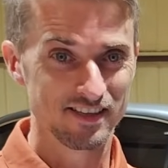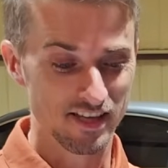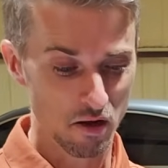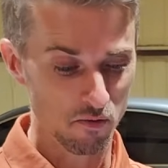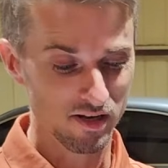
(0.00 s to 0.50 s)

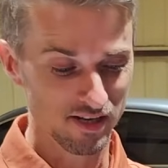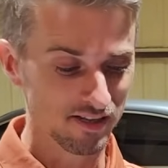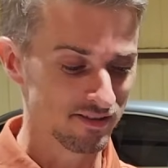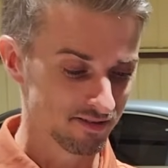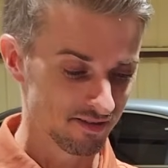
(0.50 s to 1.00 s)
they will
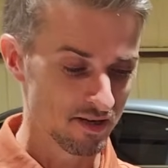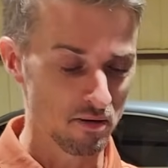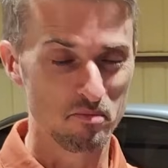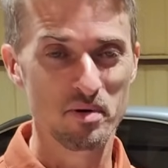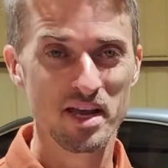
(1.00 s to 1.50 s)
need a
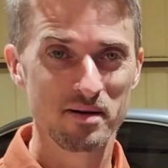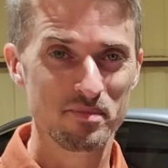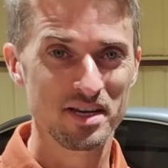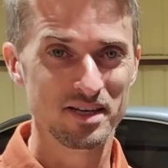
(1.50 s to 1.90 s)
big